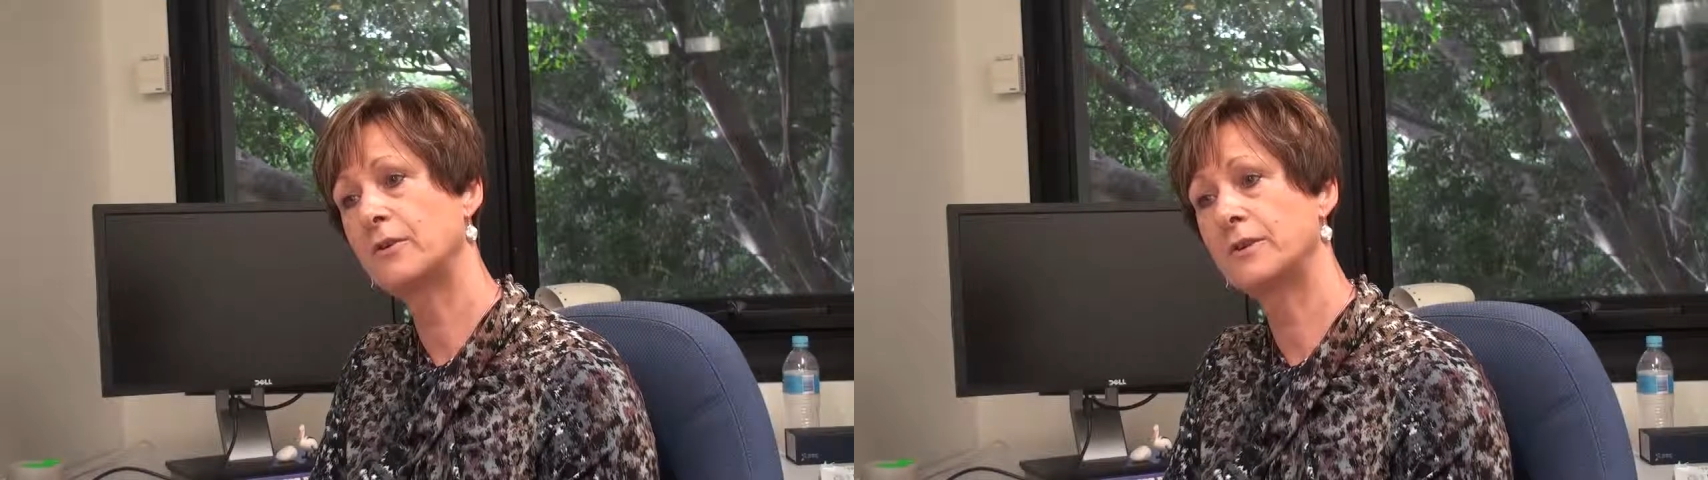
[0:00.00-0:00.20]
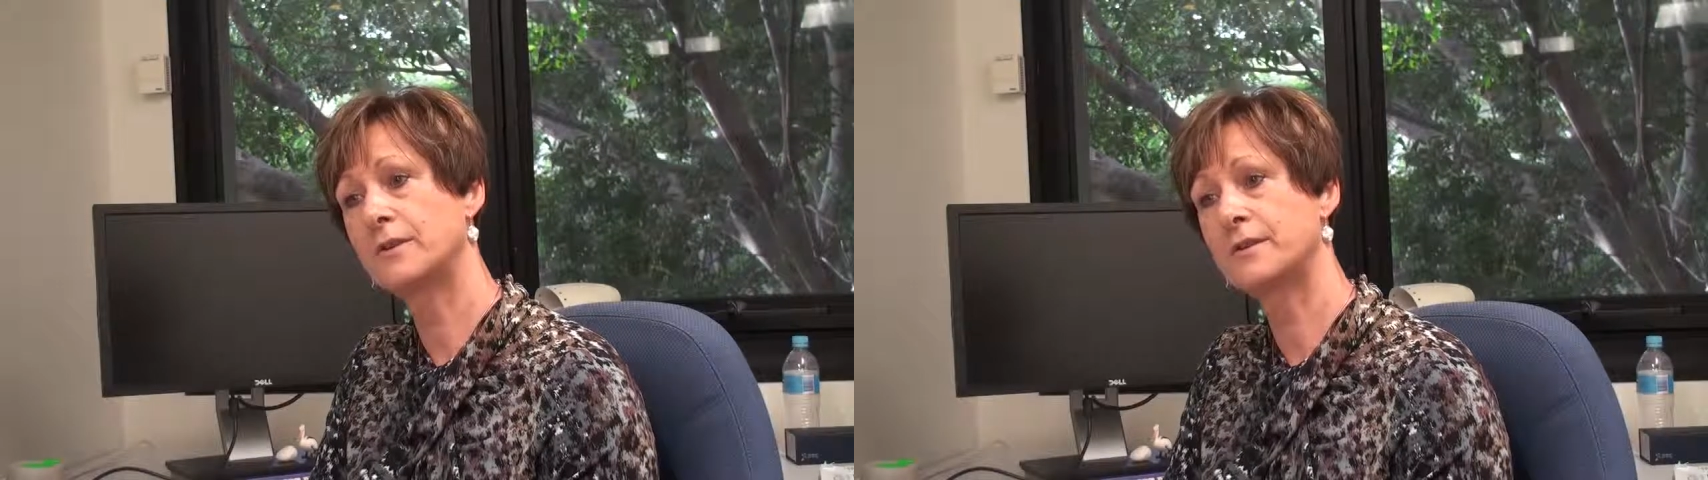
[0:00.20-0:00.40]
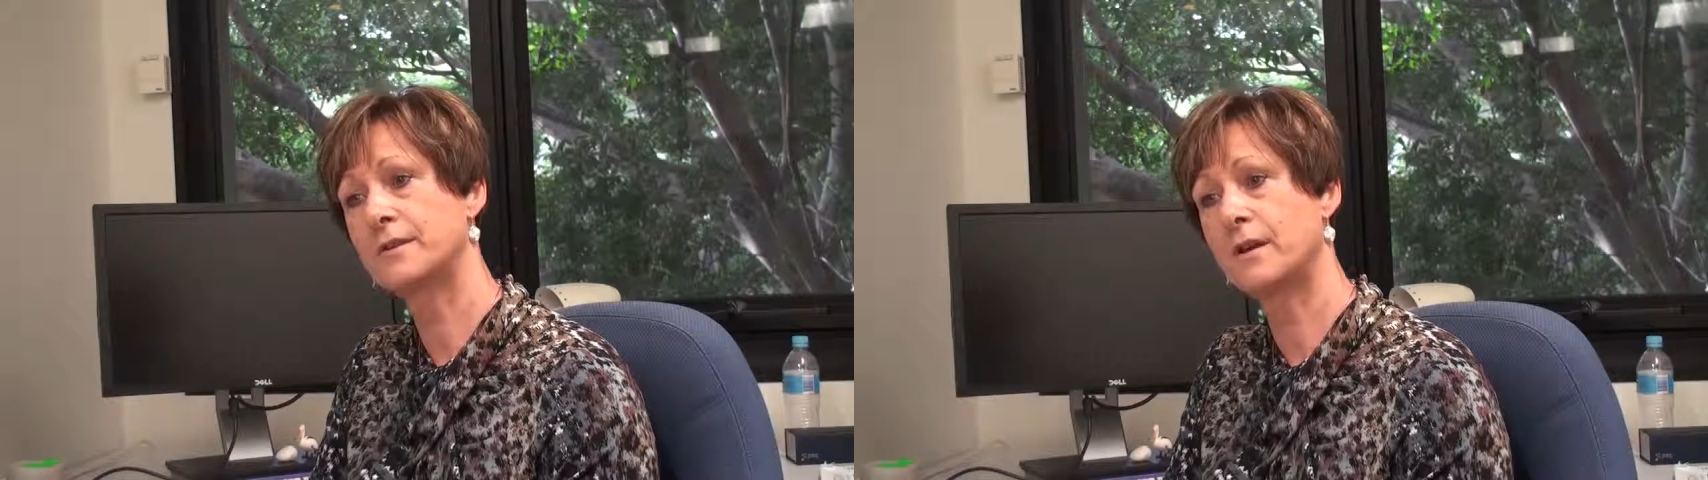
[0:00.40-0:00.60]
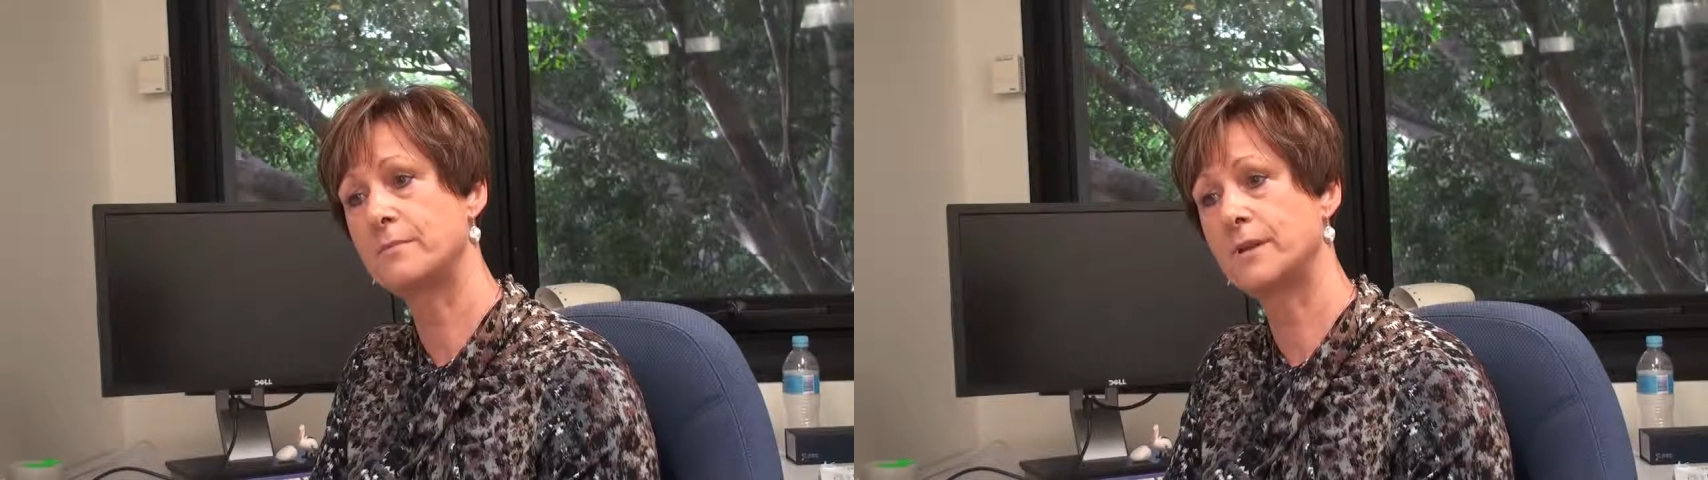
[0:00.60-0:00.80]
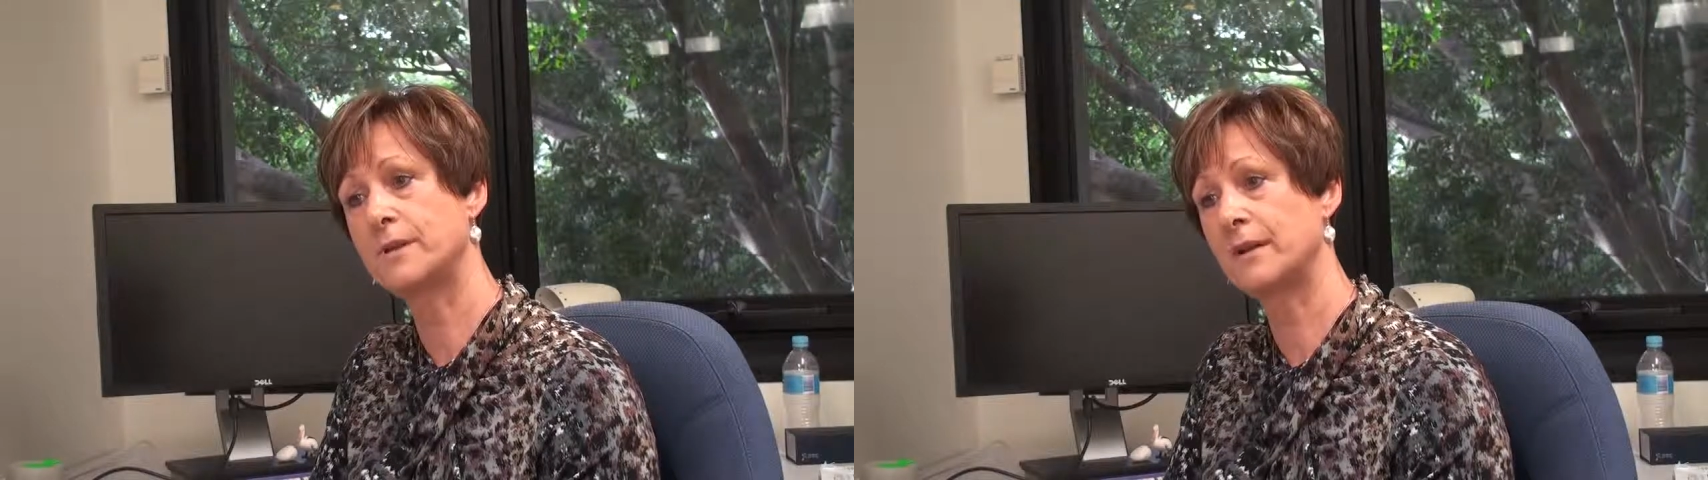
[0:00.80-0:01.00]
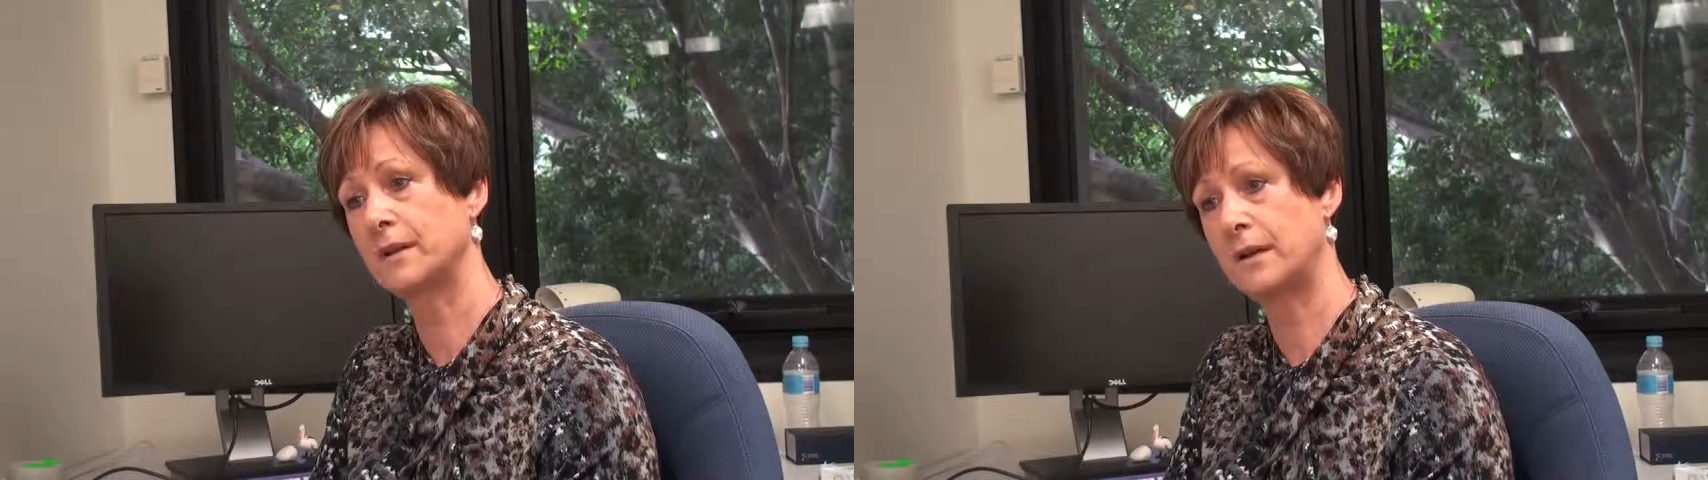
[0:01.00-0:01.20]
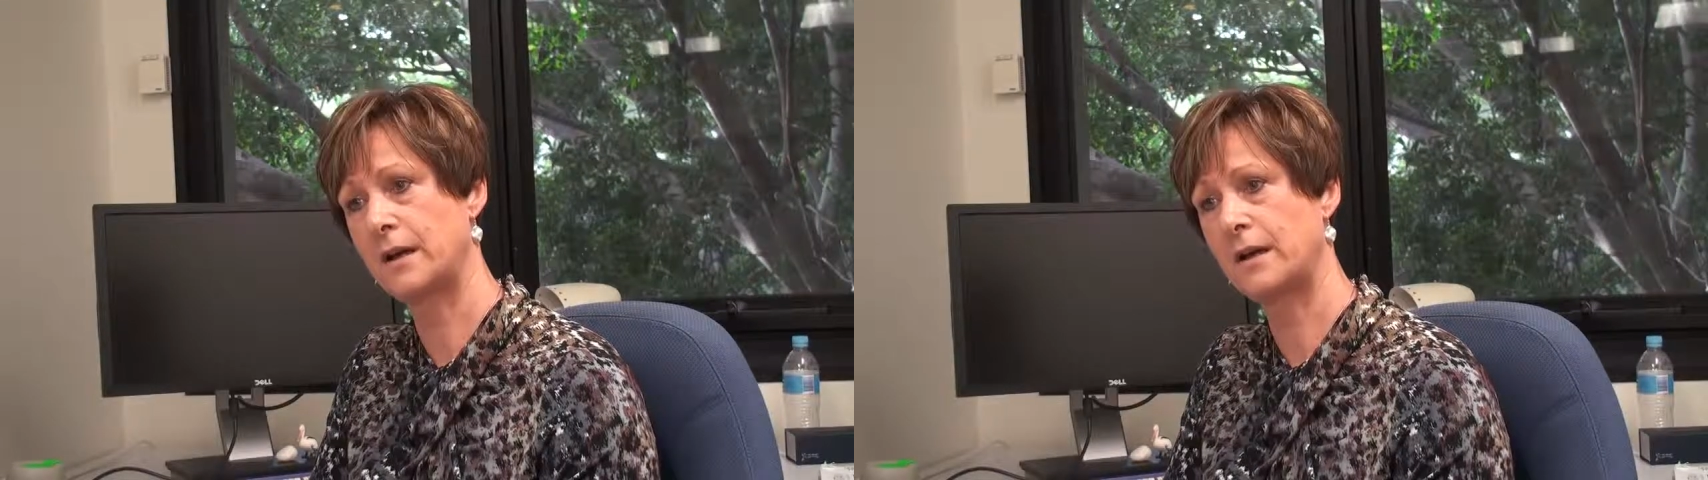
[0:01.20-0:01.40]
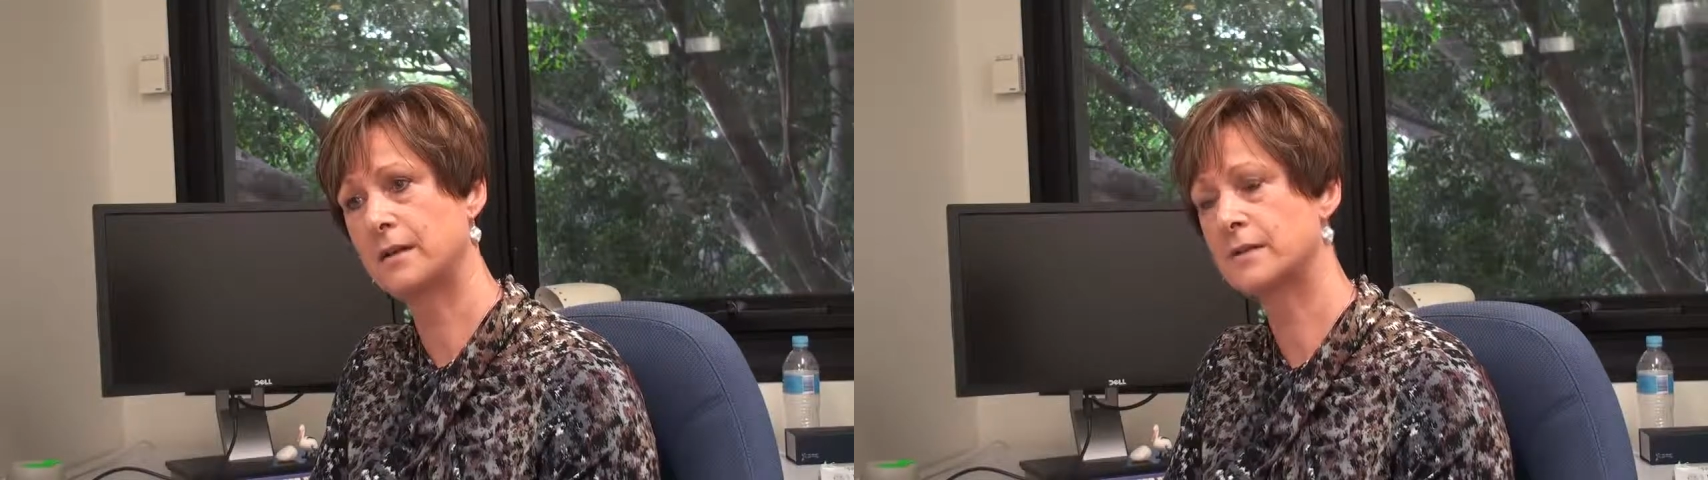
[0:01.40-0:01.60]
on an assignment in a
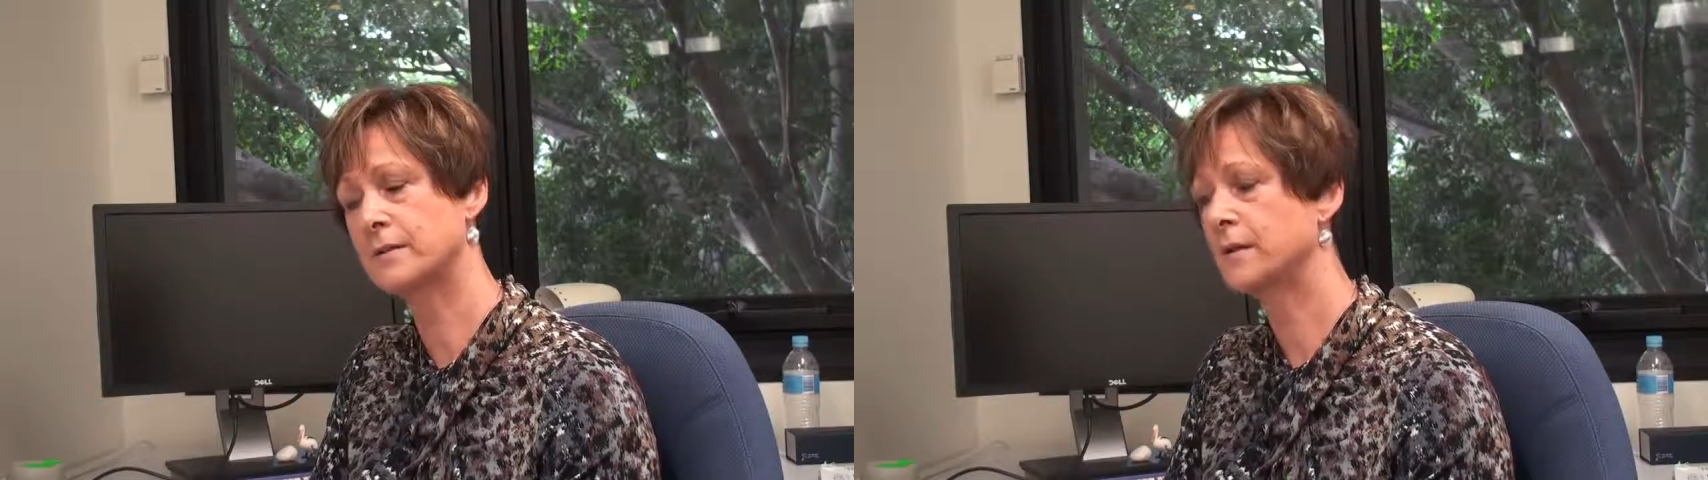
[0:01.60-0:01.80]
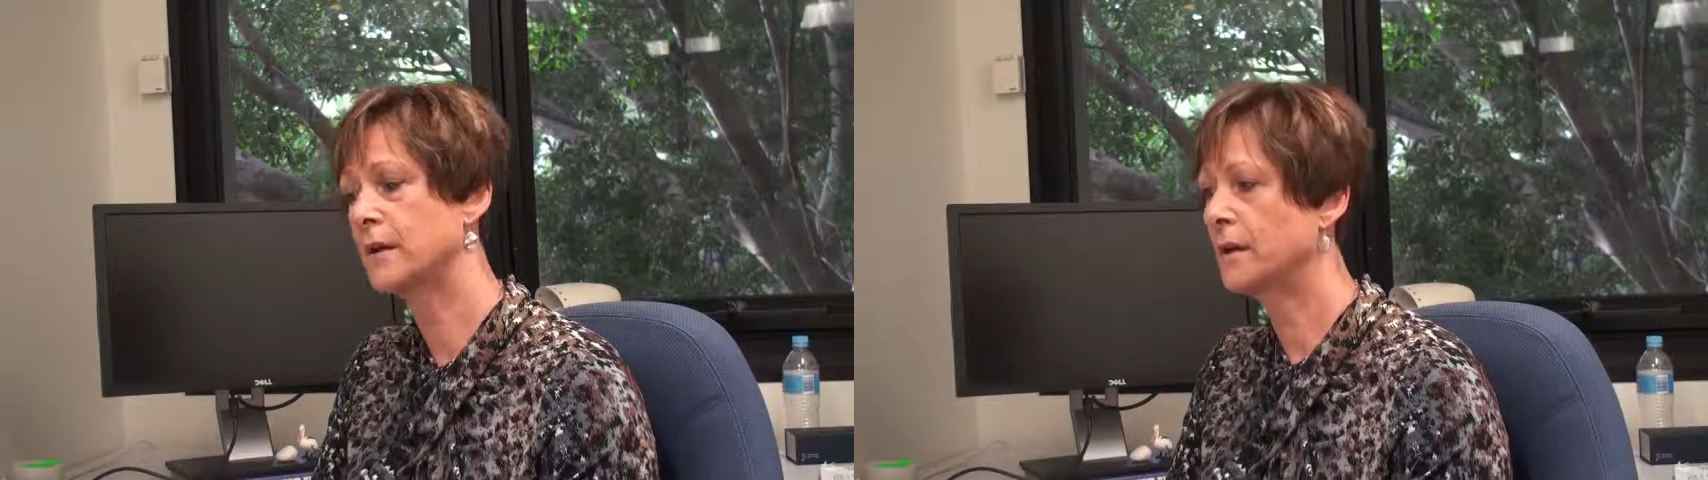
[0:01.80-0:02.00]
class,